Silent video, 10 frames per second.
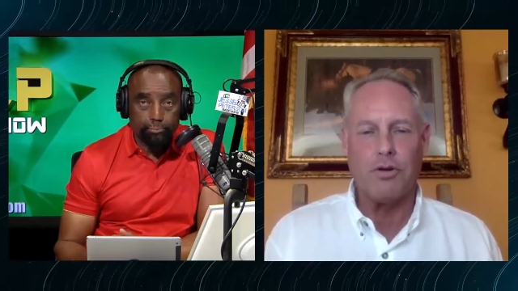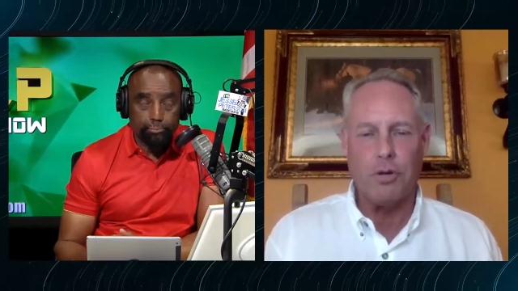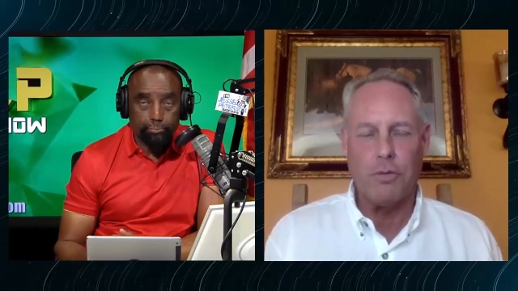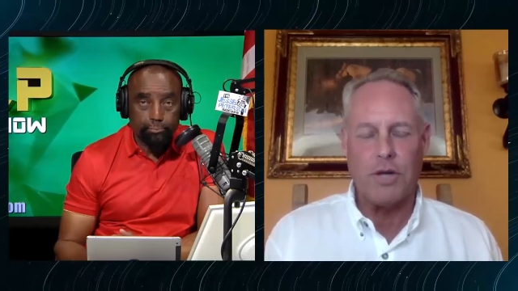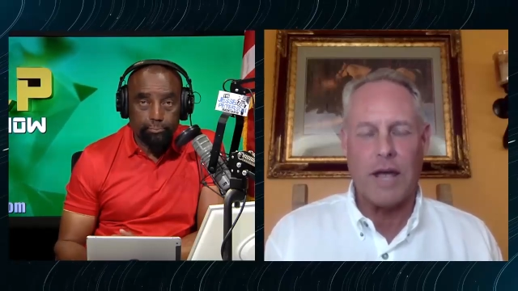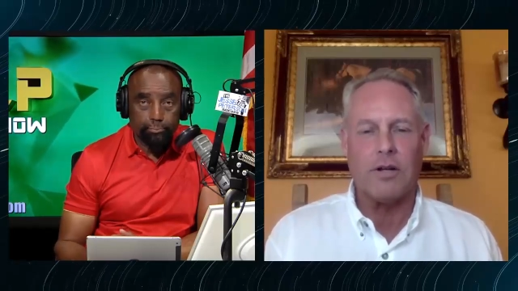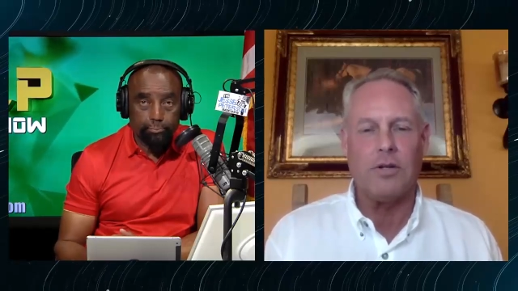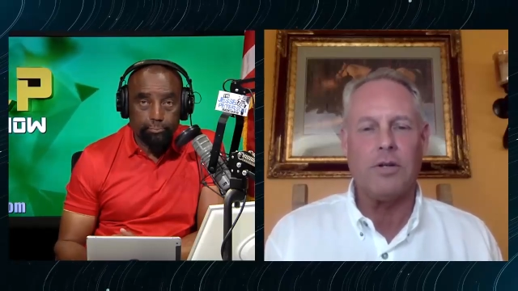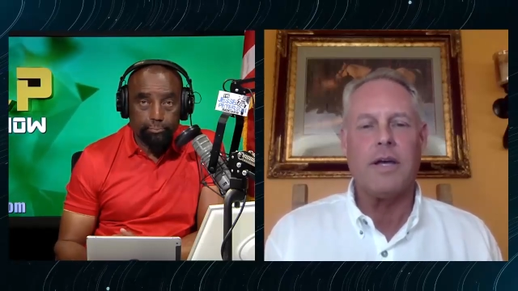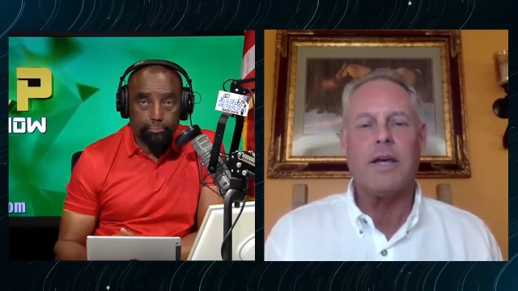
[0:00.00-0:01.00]
Speaker 1: that's another YouTube
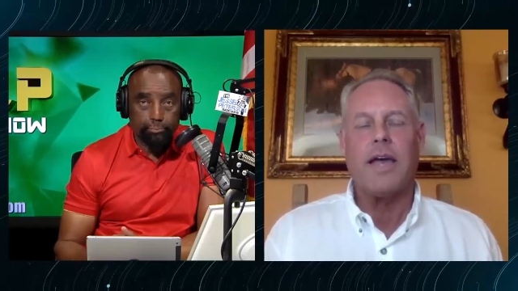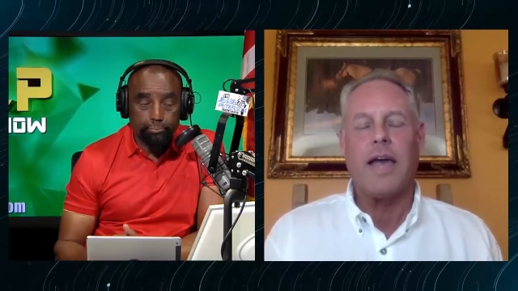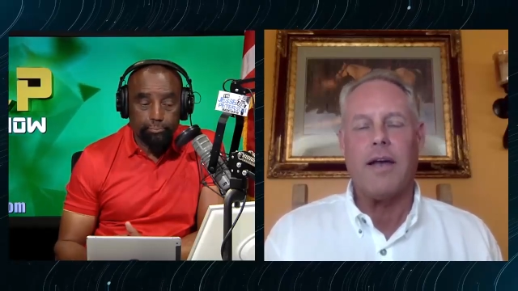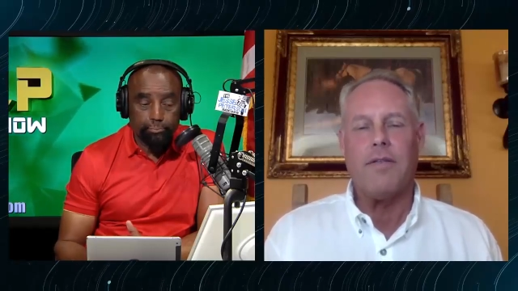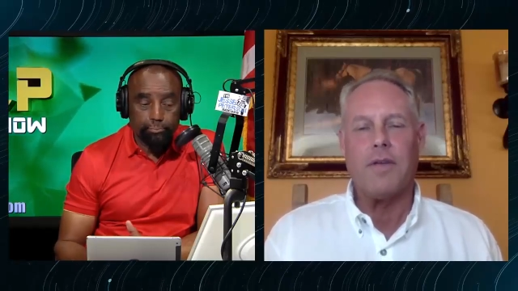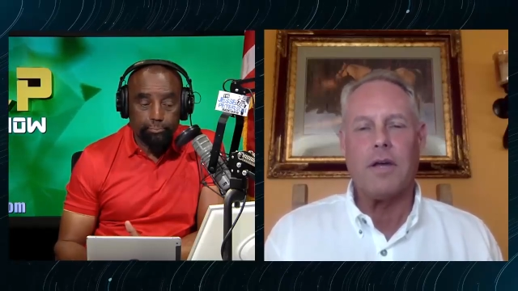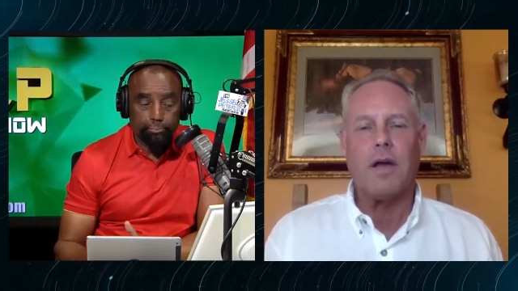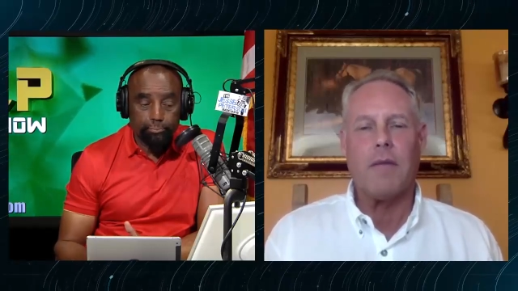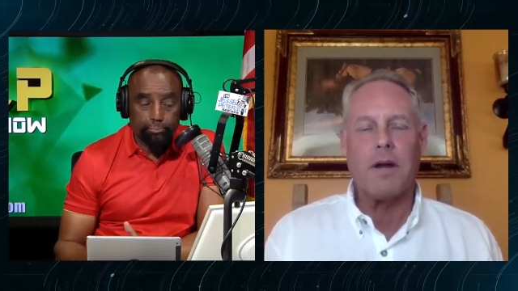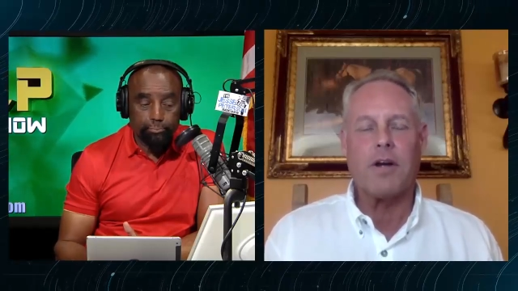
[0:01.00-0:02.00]
channel. And
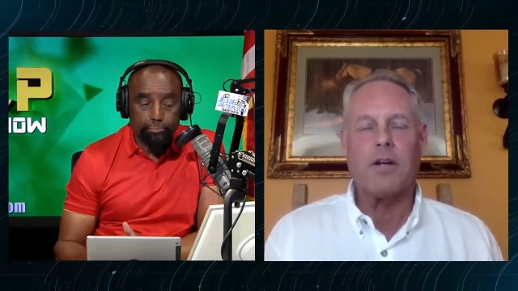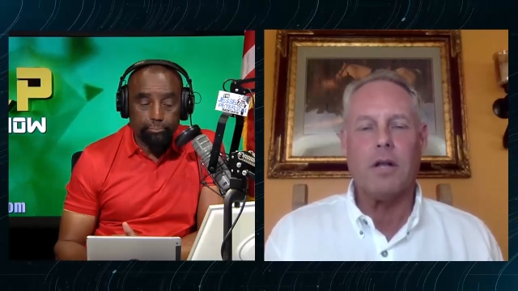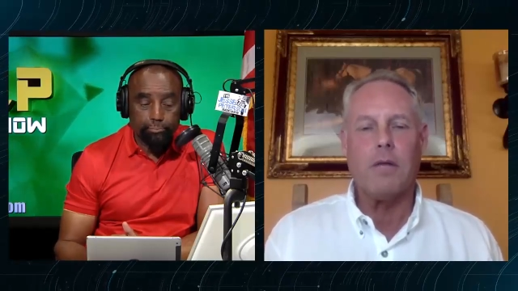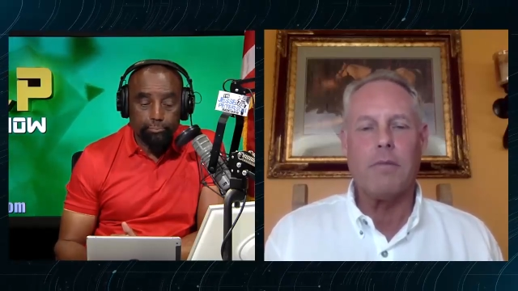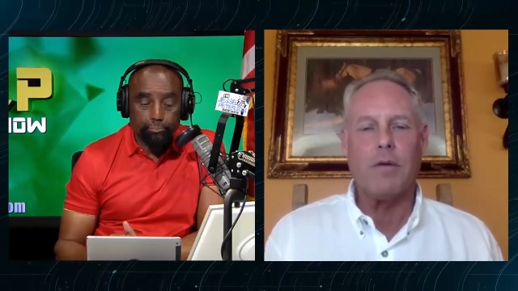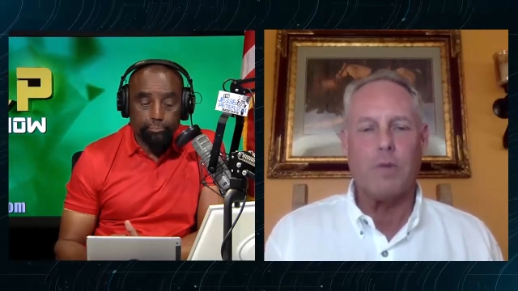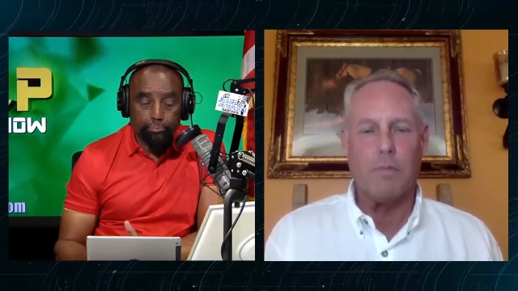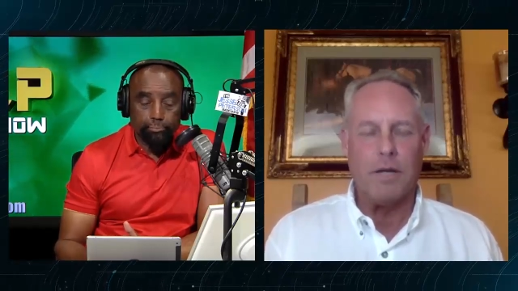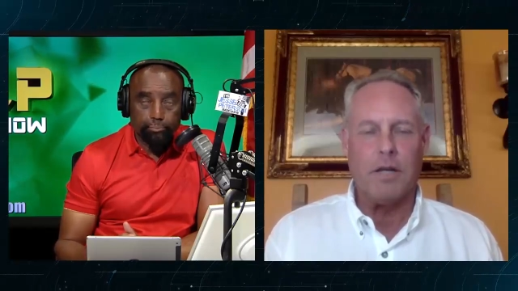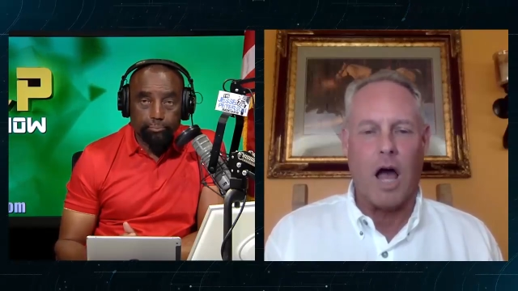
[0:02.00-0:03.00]
then American Liberty
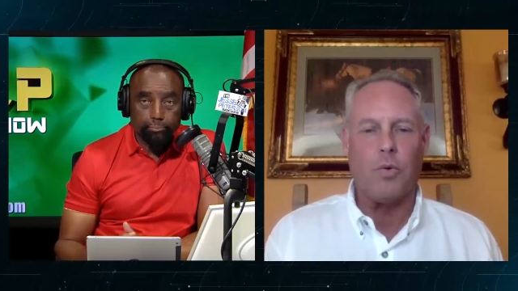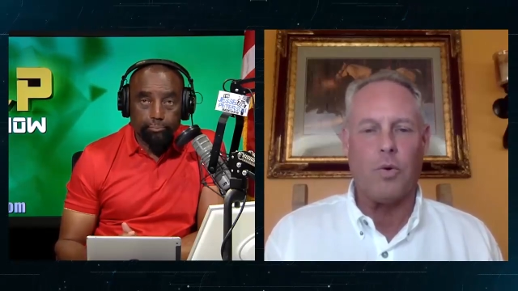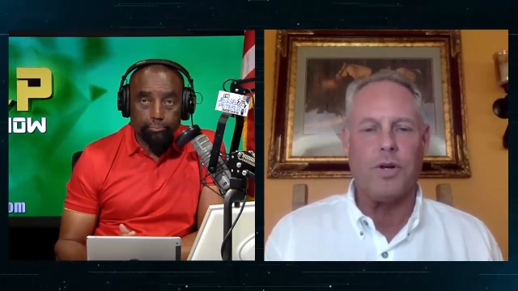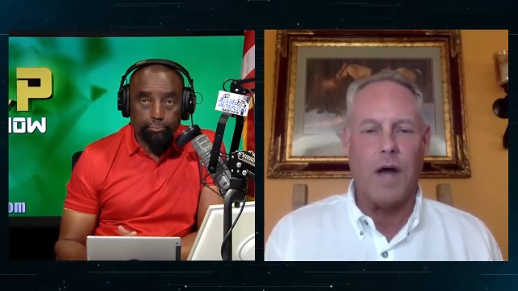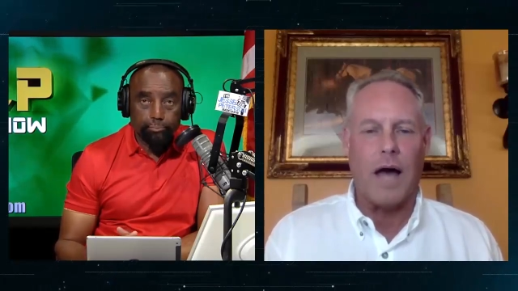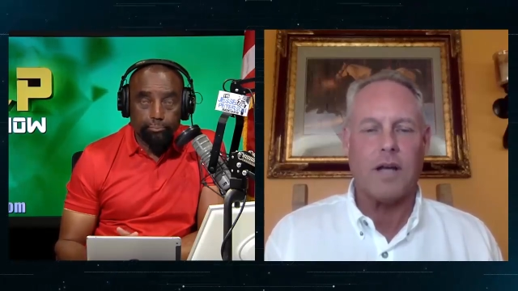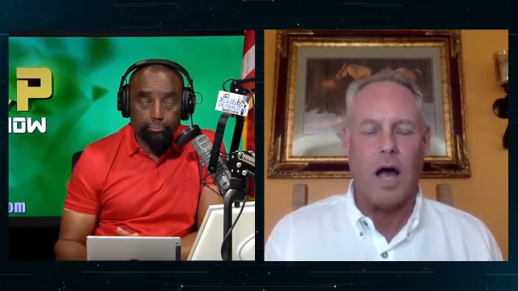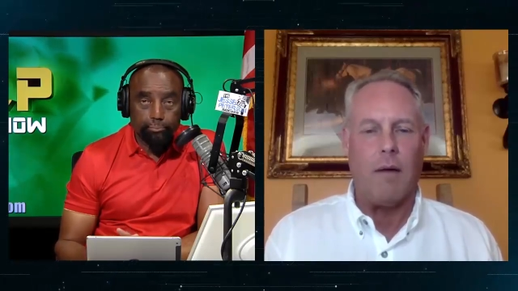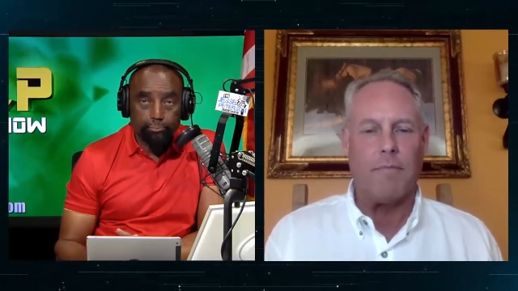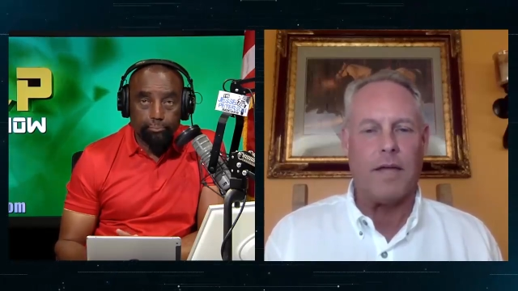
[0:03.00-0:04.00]
with Bill
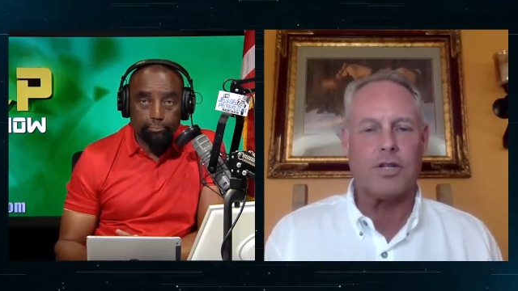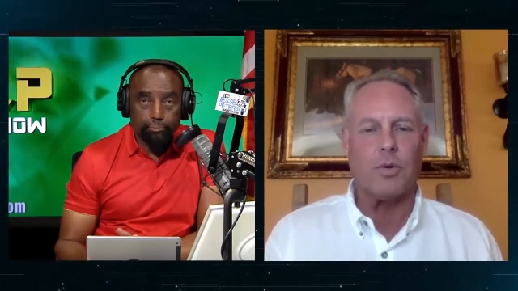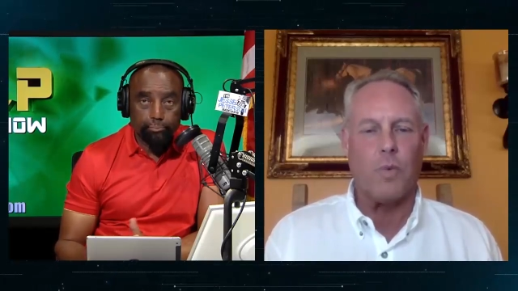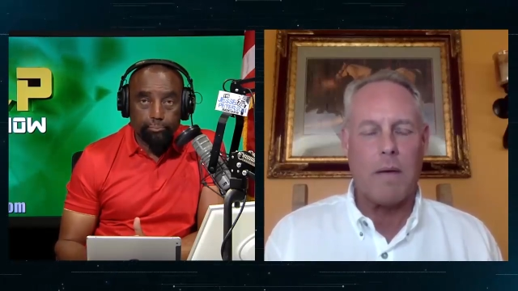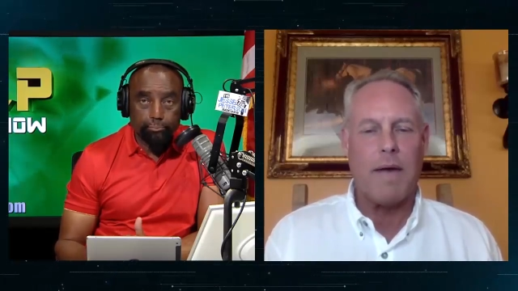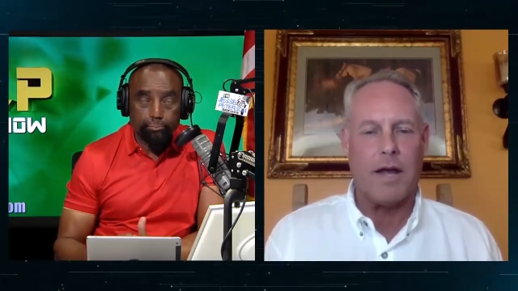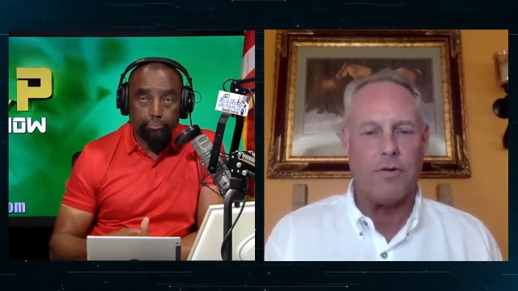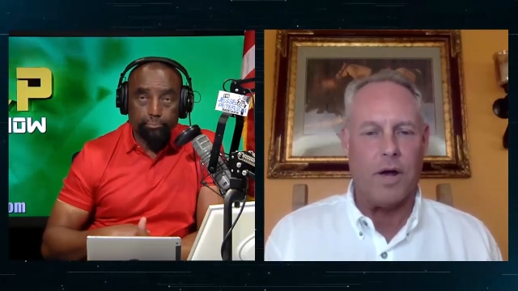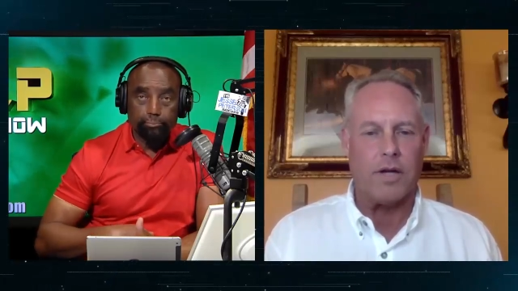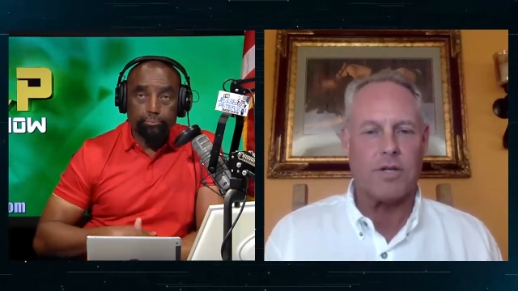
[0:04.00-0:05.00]
Lockwood.com. That's the web
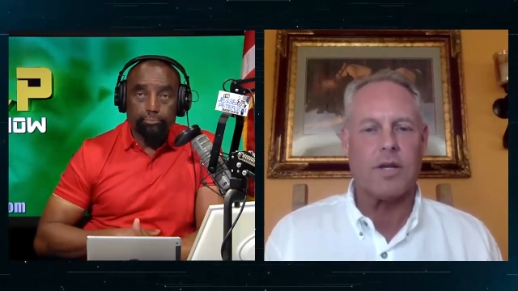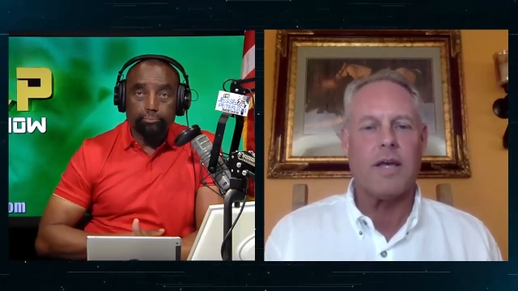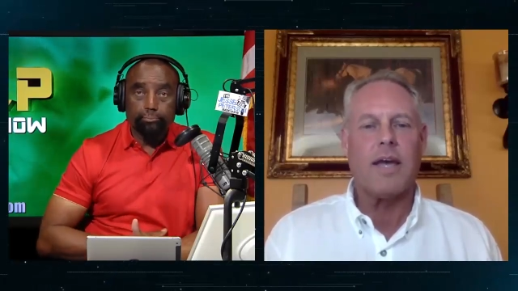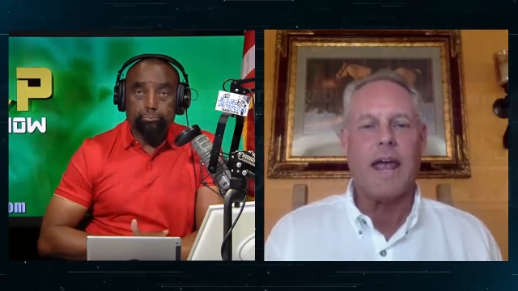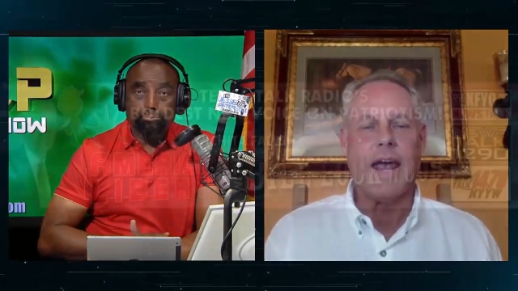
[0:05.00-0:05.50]
address,